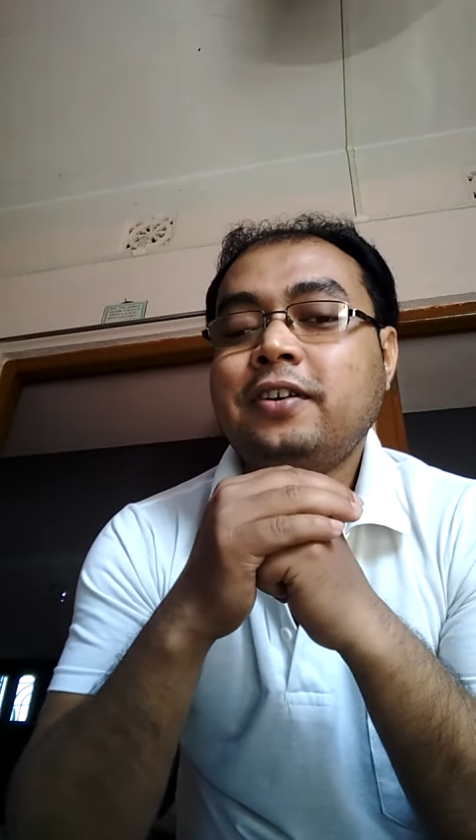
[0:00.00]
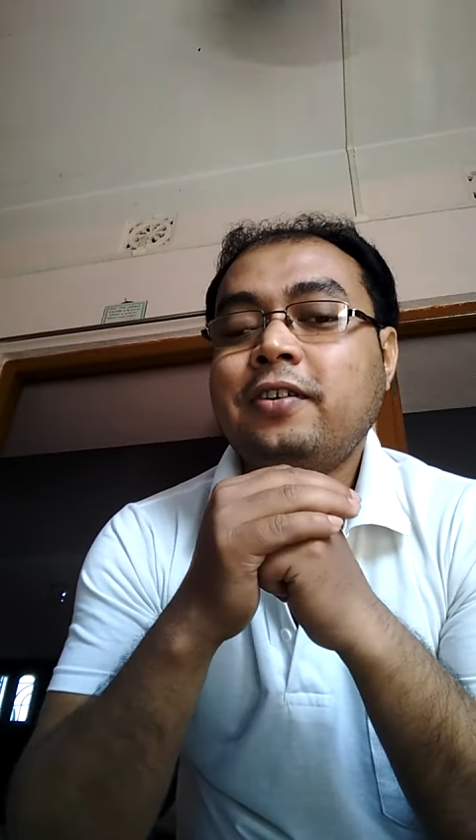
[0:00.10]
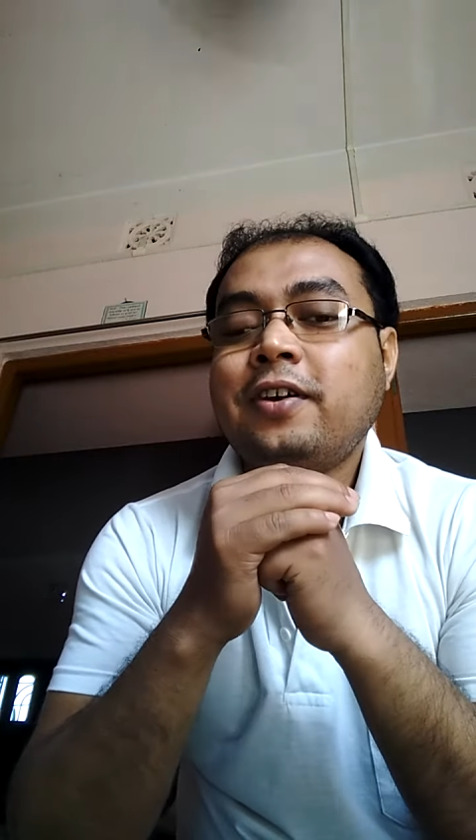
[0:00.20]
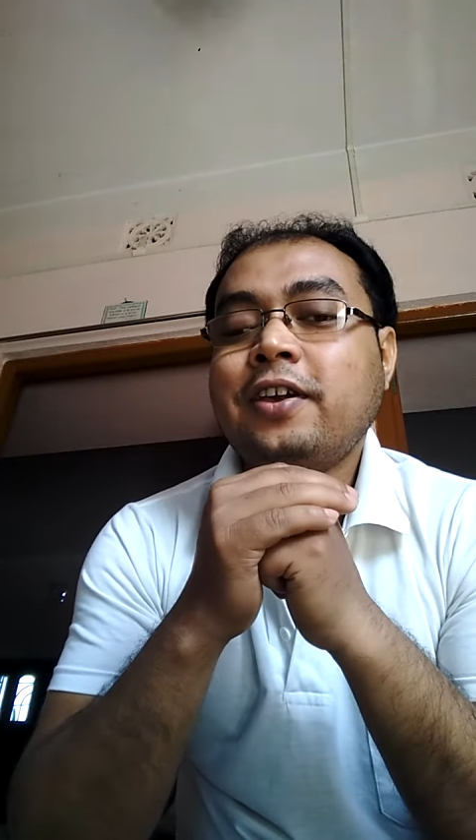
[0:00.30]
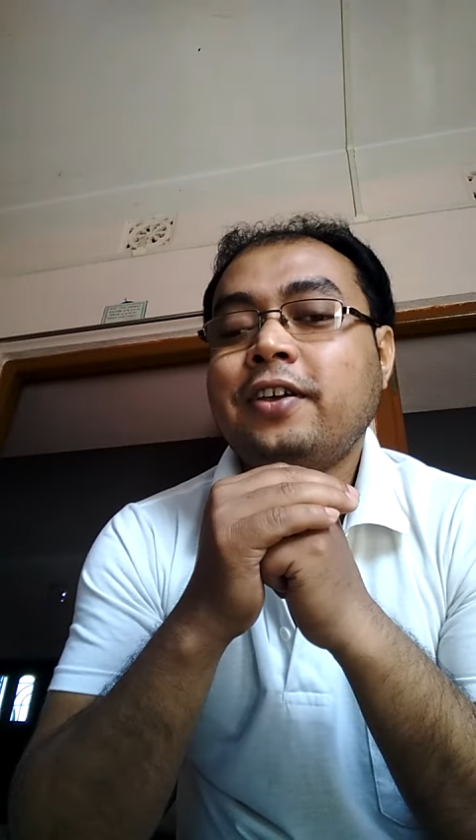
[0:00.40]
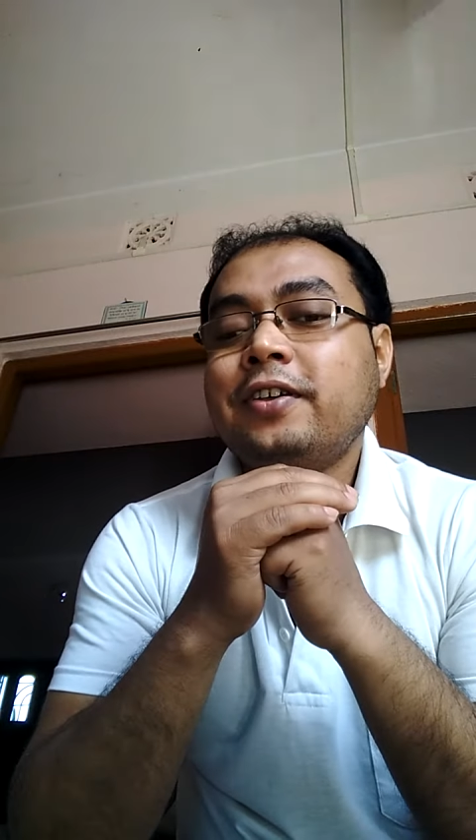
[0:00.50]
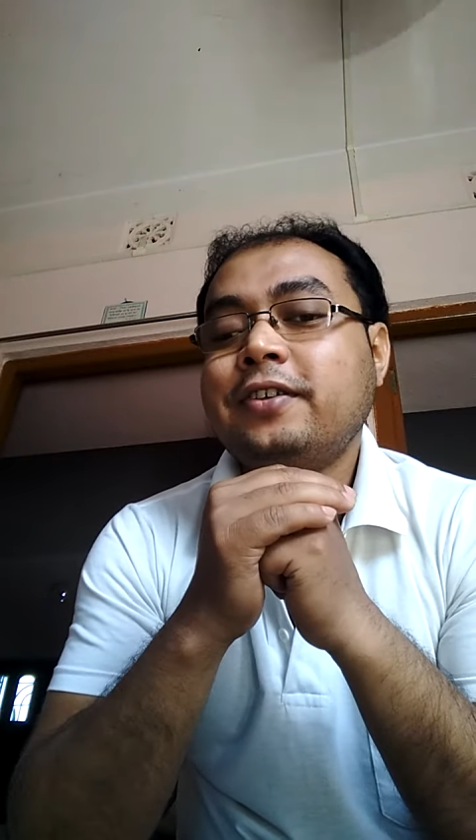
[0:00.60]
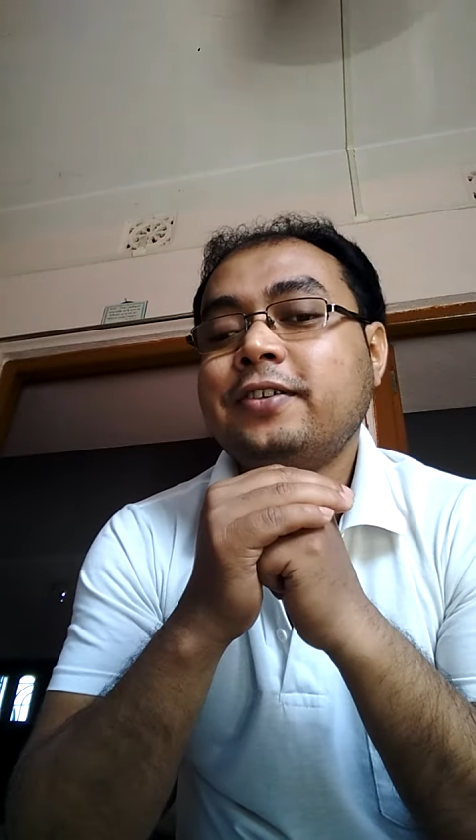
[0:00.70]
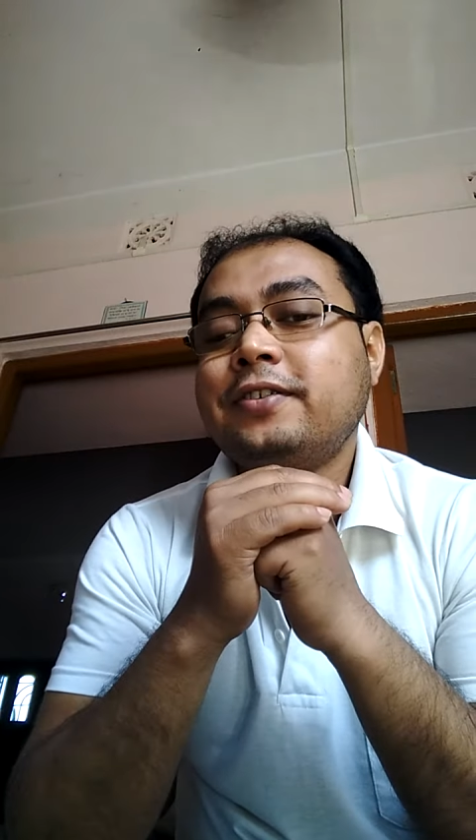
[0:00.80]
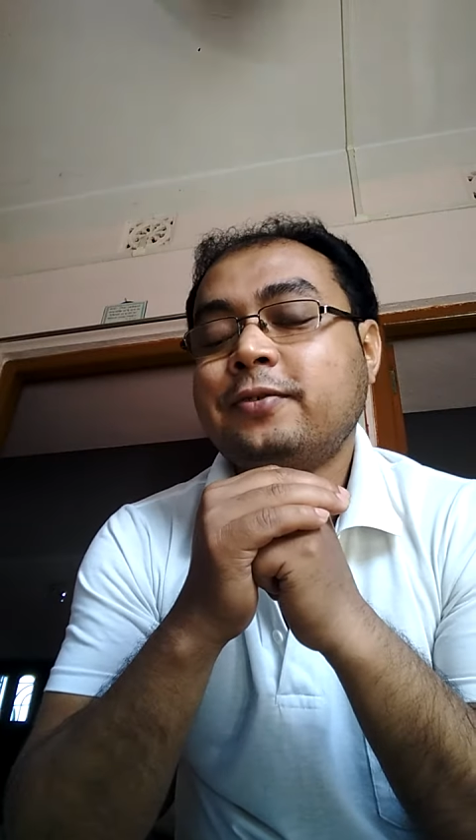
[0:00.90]
Okay.
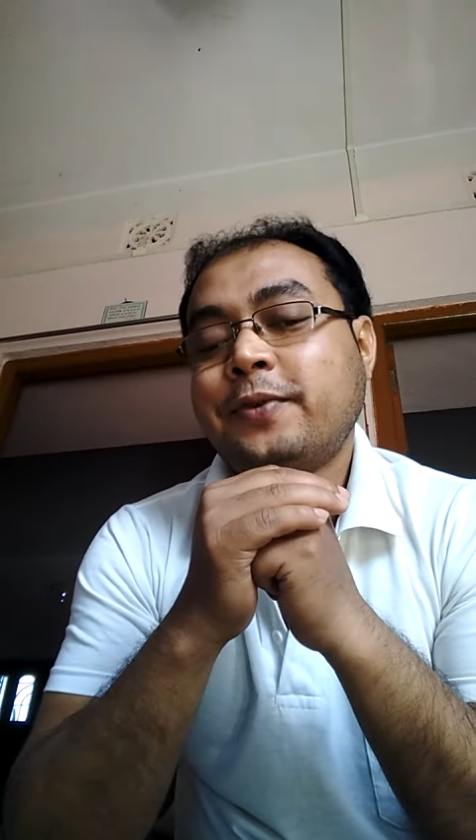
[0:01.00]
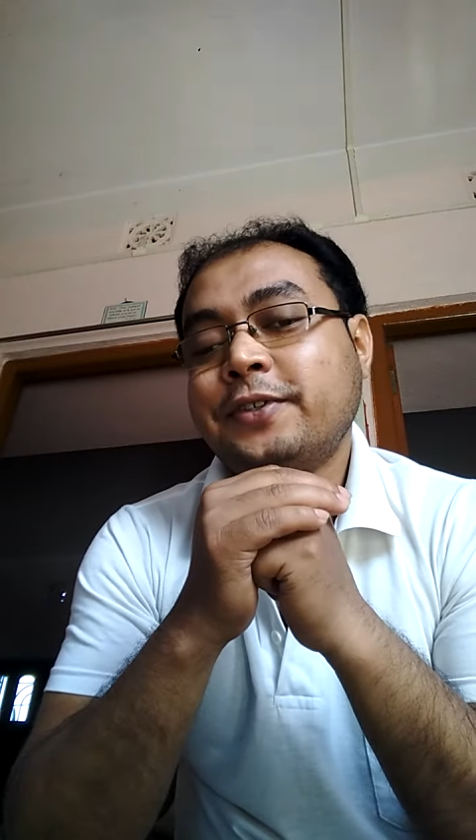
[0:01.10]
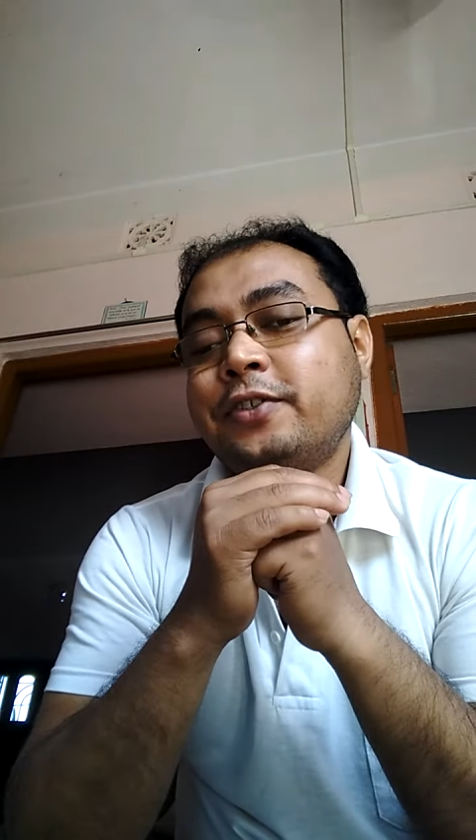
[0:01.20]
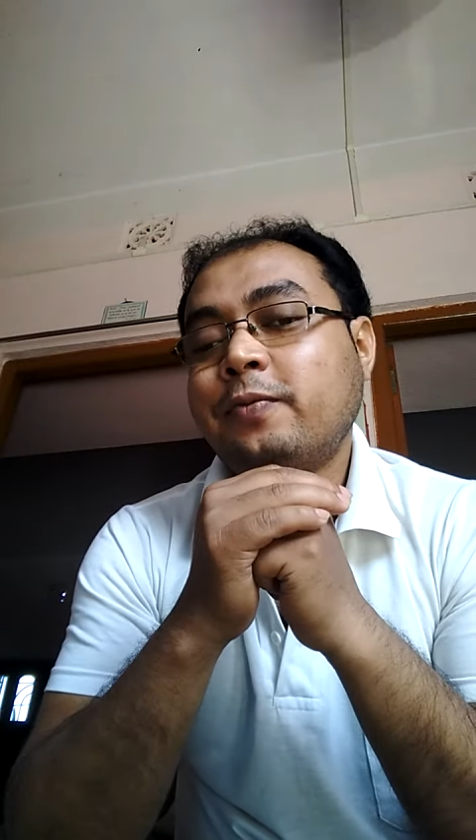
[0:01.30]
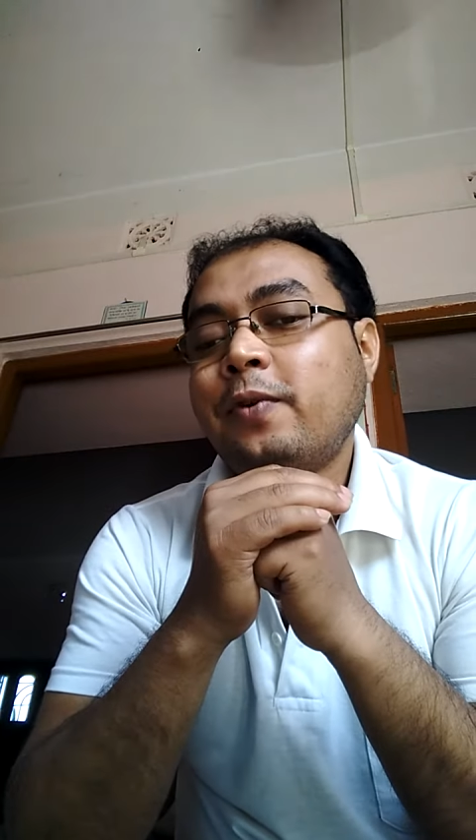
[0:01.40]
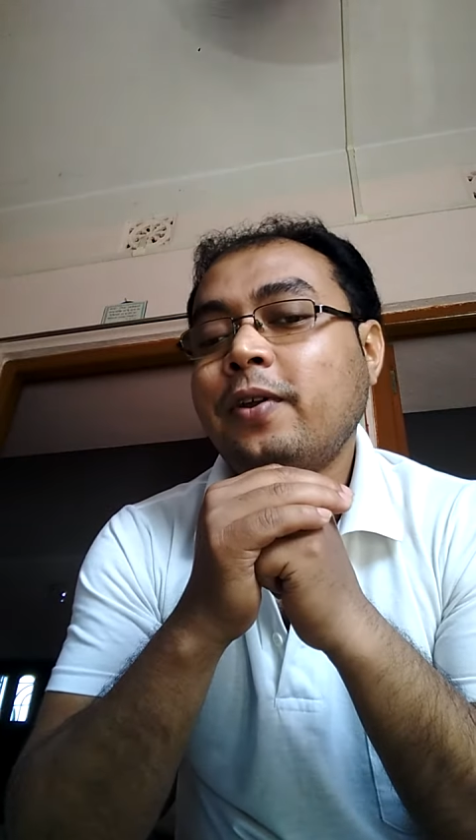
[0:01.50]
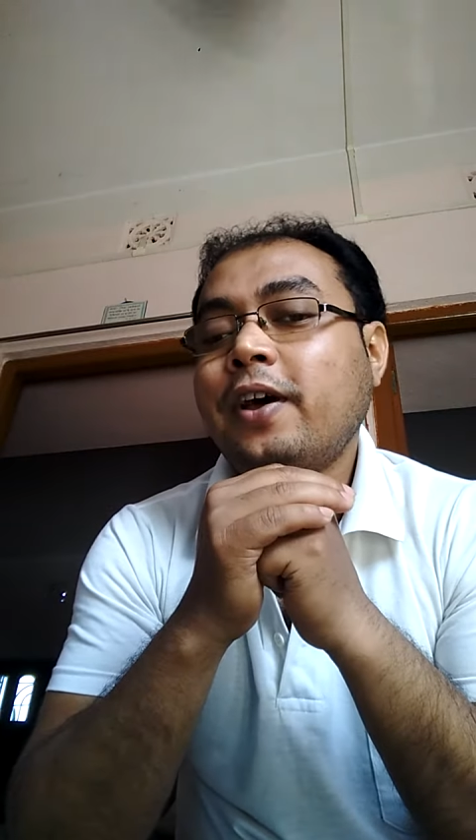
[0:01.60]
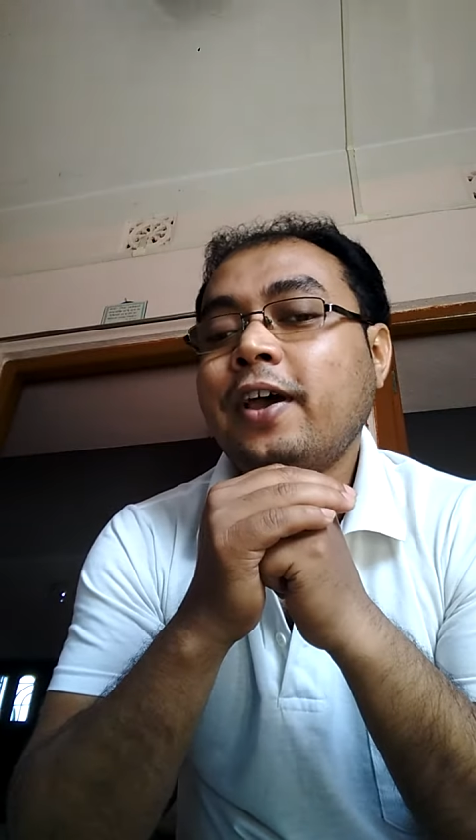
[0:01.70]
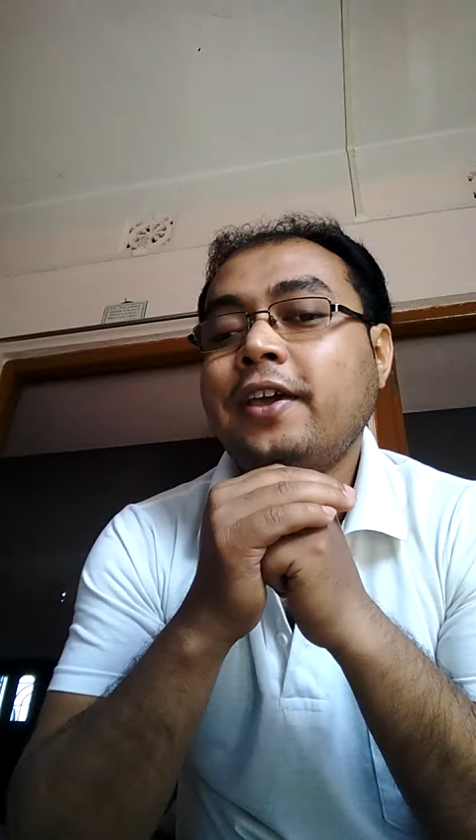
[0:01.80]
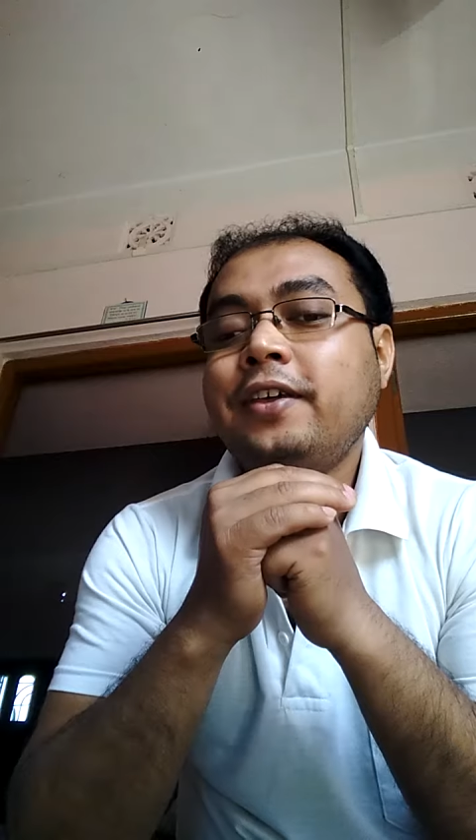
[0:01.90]
So first of
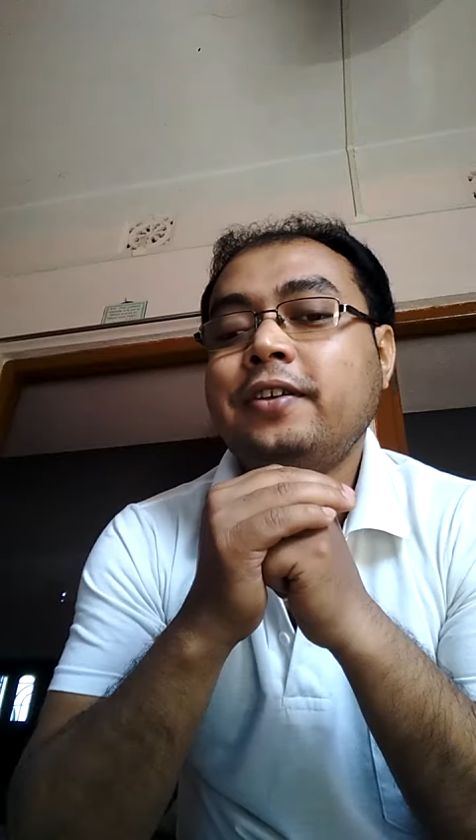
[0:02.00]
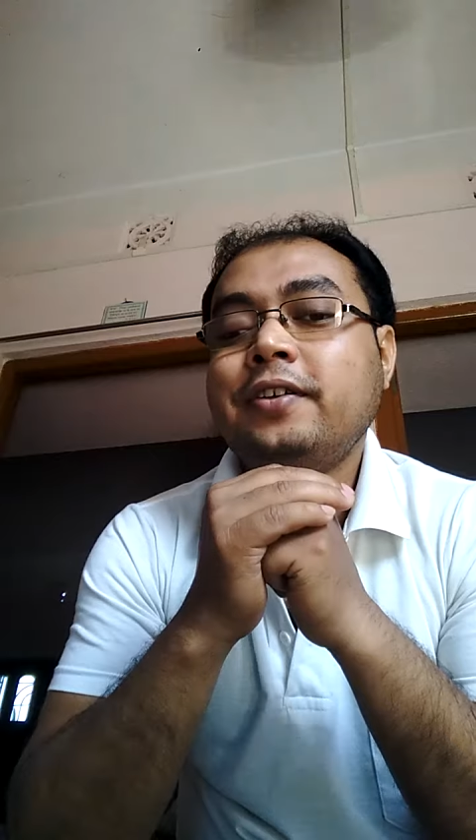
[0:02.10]
all, I